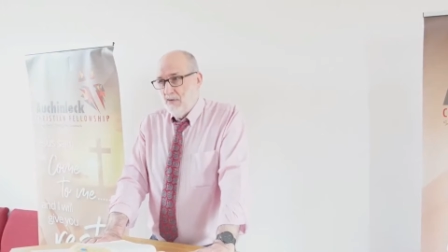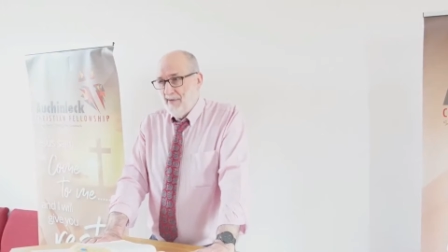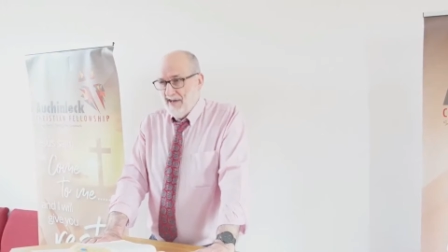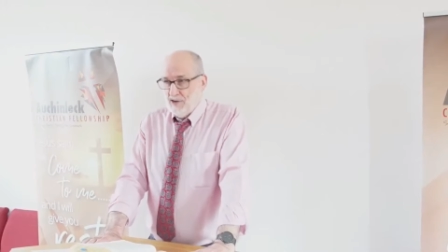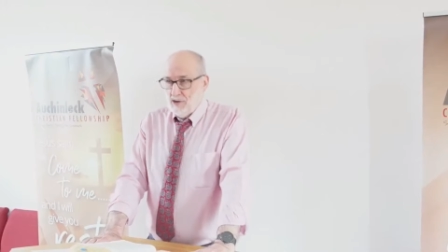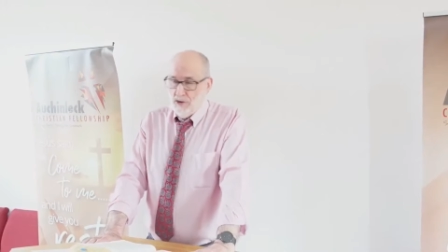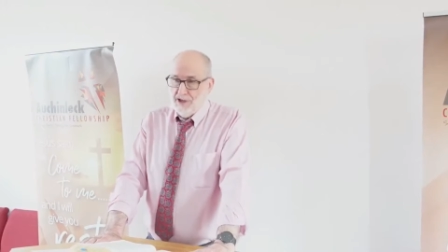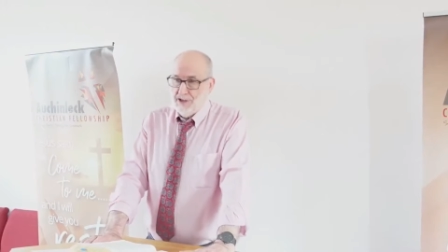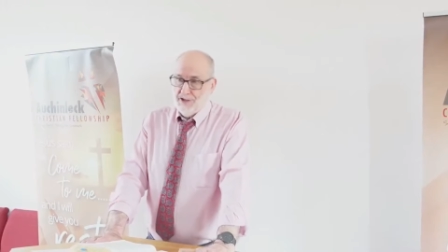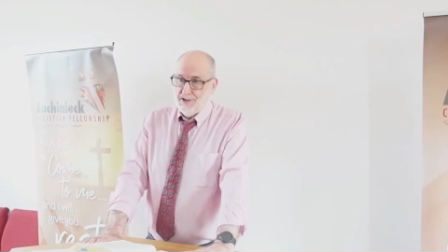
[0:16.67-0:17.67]
we make
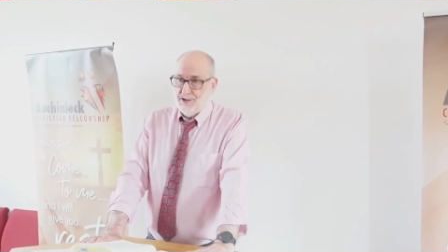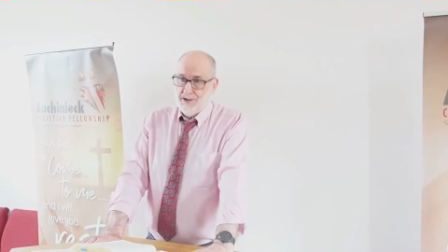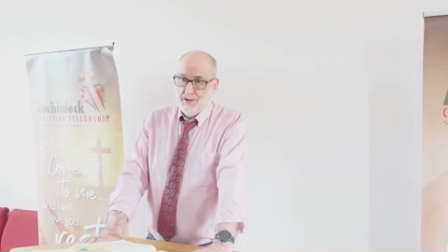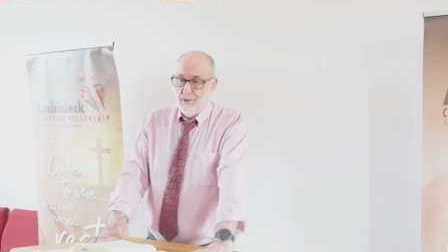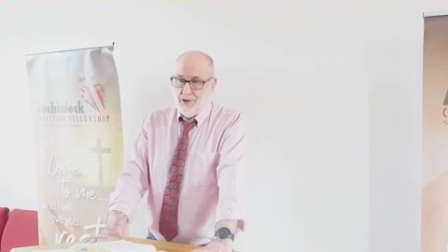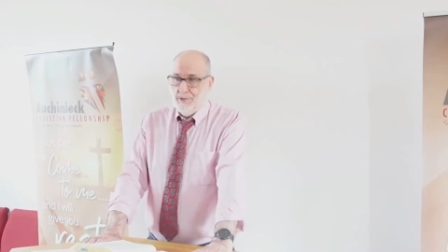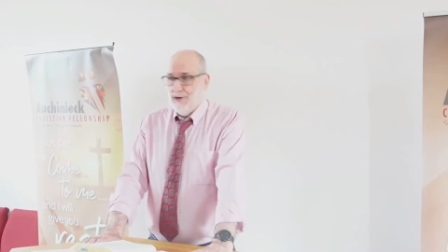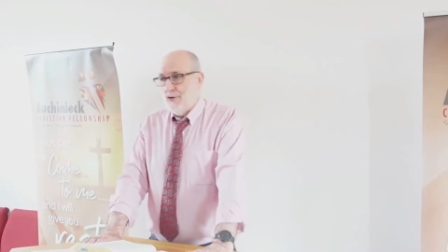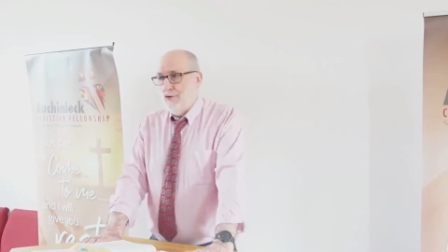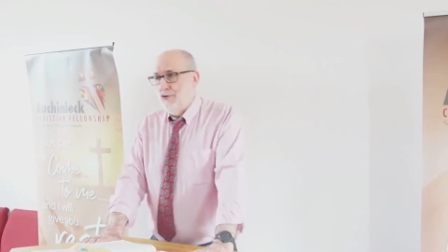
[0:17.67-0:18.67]
choices as to where we
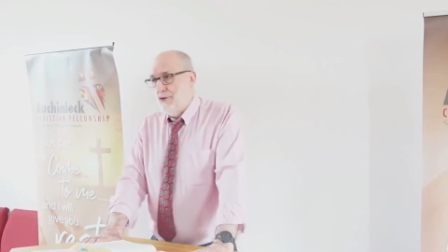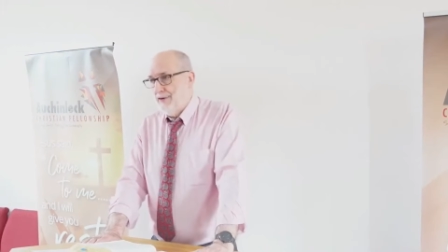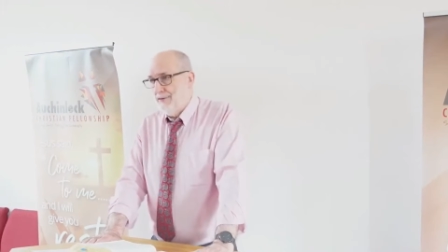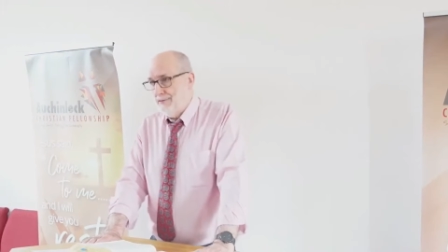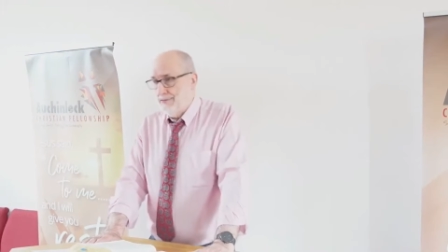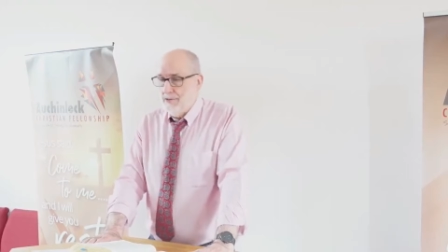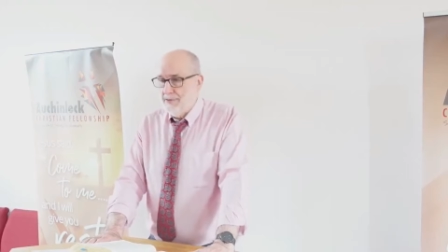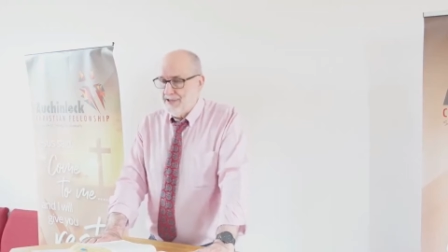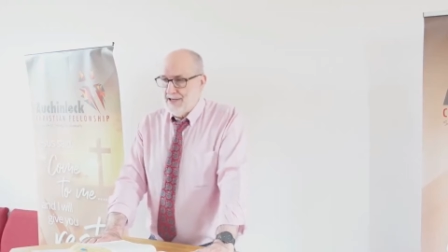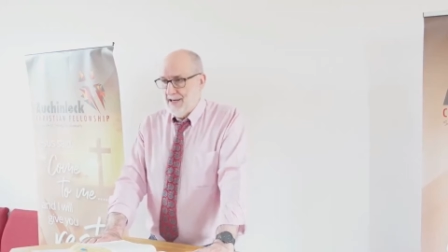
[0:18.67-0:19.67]
go and what
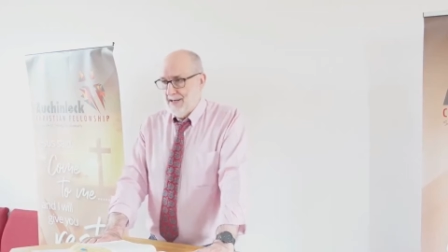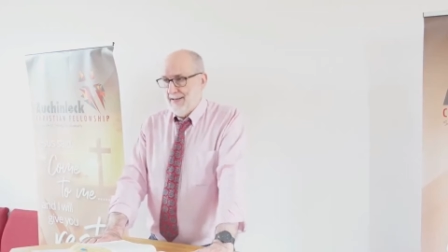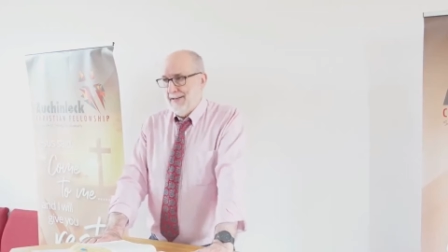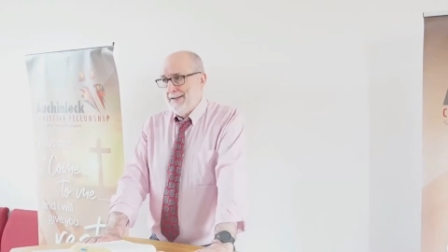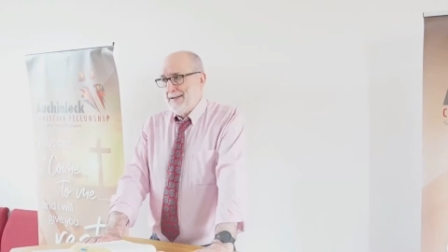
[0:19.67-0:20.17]
we say and